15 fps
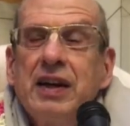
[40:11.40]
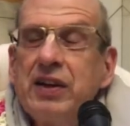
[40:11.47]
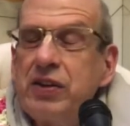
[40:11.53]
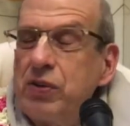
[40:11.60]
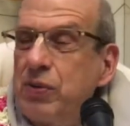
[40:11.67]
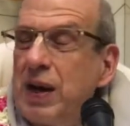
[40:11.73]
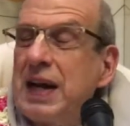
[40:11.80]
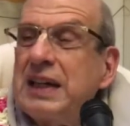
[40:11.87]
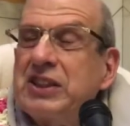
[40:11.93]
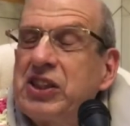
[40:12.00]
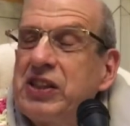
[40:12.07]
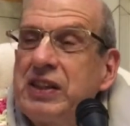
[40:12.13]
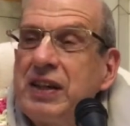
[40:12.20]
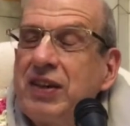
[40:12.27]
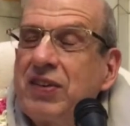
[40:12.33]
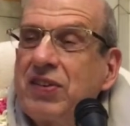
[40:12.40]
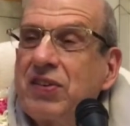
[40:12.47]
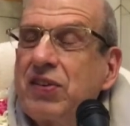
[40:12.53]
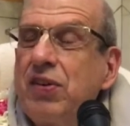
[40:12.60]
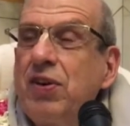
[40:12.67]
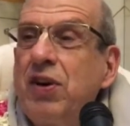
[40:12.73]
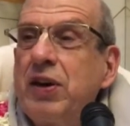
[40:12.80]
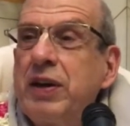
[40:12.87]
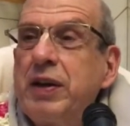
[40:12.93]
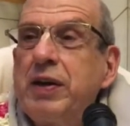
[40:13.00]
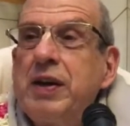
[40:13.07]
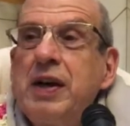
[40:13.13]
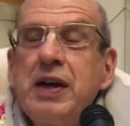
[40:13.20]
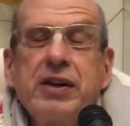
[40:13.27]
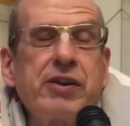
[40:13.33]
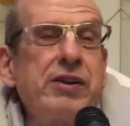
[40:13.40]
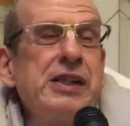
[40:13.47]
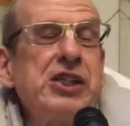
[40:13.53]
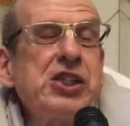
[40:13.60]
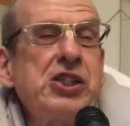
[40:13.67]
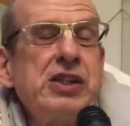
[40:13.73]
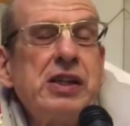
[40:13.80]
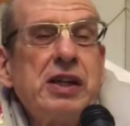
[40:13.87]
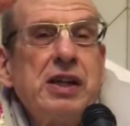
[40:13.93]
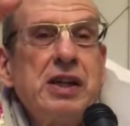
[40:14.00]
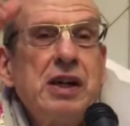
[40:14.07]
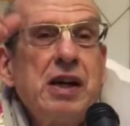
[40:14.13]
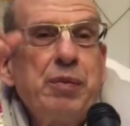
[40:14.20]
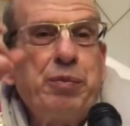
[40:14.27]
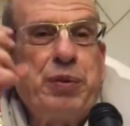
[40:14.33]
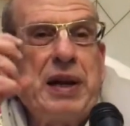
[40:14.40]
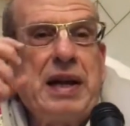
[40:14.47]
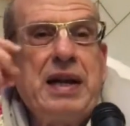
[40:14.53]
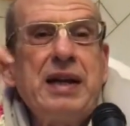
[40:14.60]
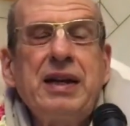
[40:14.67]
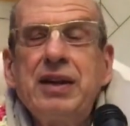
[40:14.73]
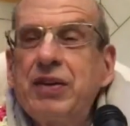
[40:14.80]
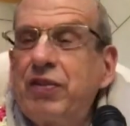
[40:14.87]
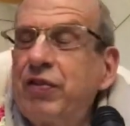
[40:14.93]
you actually saw Krishna playing his